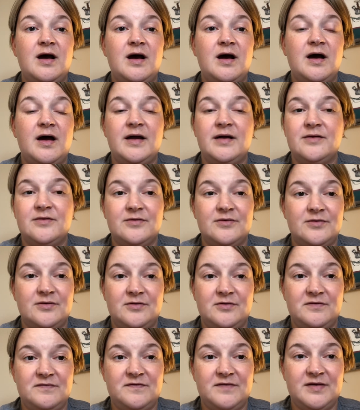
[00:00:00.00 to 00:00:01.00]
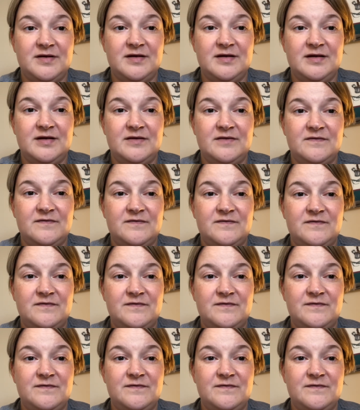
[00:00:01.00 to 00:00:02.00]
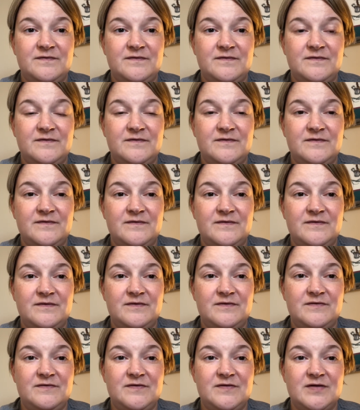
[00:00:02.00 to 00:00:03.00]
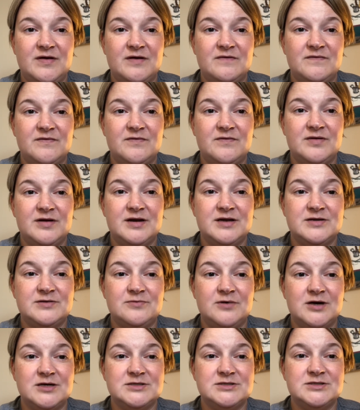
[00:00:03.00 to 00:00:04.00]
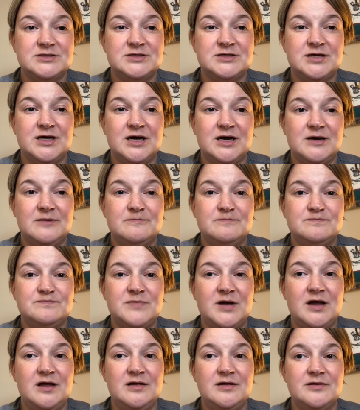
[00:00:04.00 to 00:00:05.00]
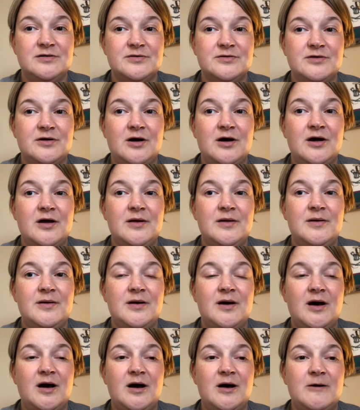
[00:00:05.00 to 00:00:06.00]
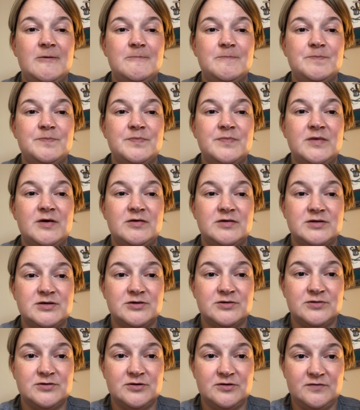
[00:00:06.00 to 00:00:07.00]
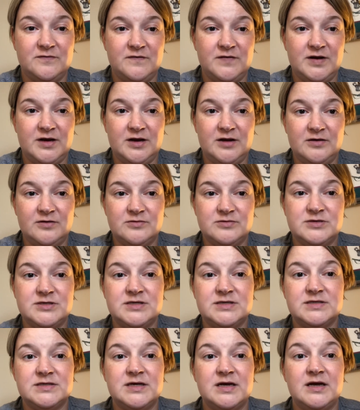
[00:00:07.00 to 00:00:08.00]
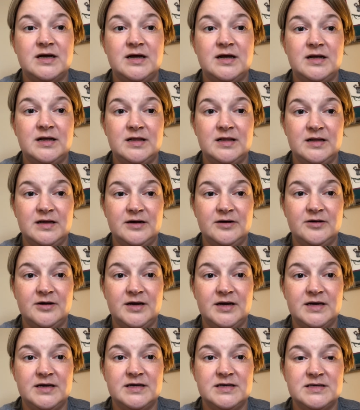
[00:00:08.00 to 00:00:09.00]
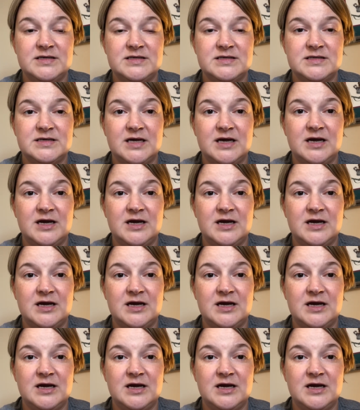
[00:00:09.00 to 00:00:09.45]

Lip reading: I don't know if everyone has watched Ellen or not. It was her third video. She's hilarious.